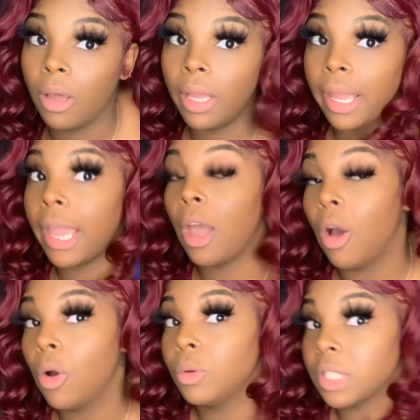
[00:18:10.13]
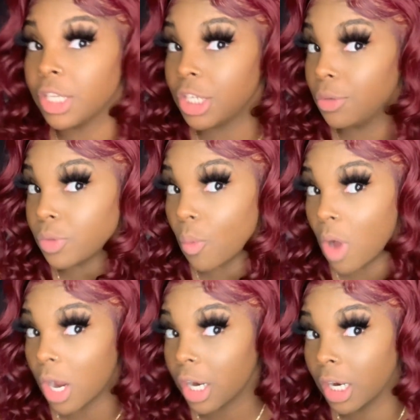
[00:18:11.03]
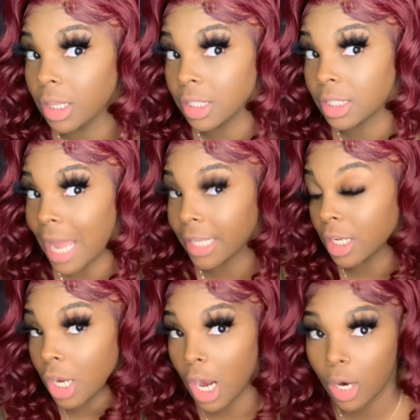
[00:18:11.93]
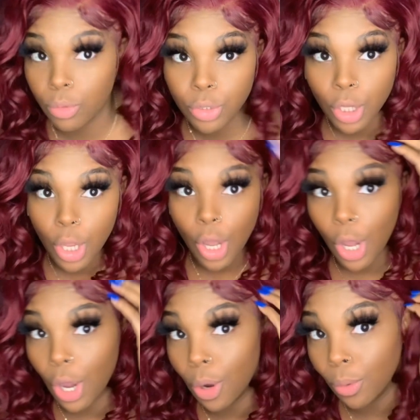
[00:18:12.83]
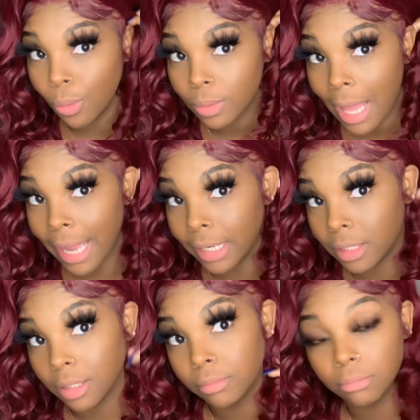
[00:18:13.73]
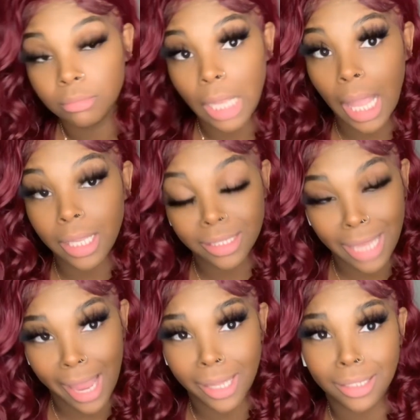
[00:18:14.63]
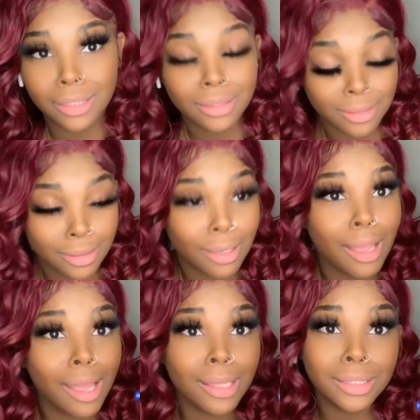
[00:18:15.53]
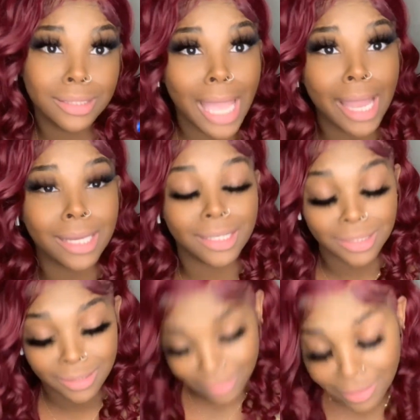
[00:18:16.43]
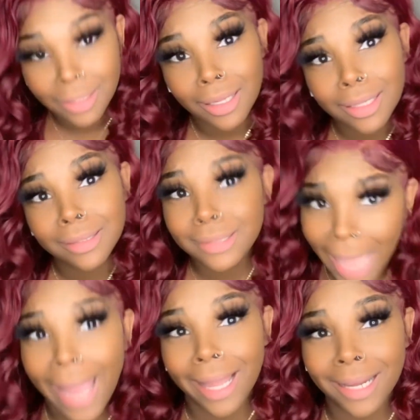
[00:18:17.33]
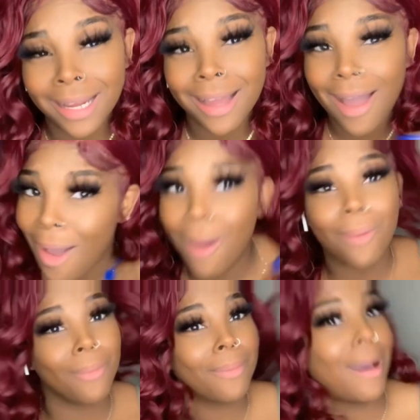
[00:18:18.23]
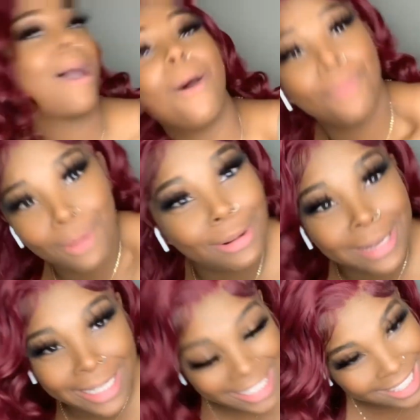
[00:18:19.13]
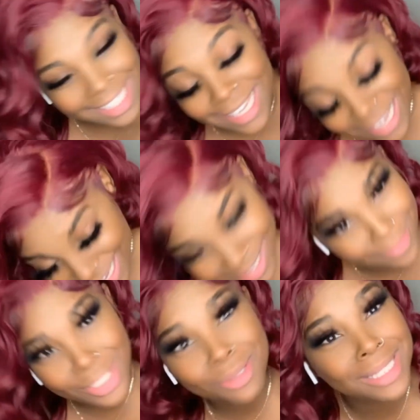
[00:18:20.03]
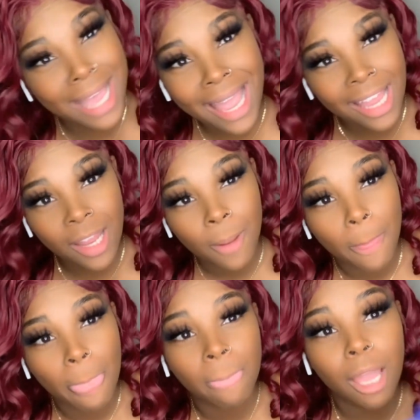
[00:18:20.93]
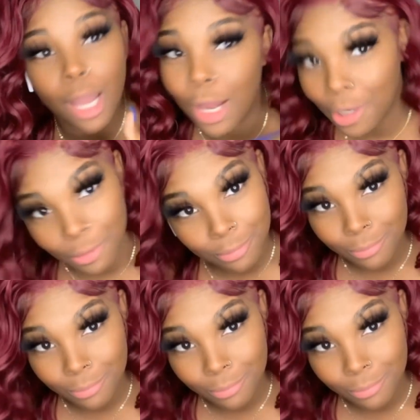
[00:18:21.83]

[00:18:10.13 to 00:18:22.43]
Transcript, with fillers: holds, and she used the wand curlers. Like the curls hold. Like yeah, yeah, yeah. Oh, oh, worry. Yeah, what you say? Oh,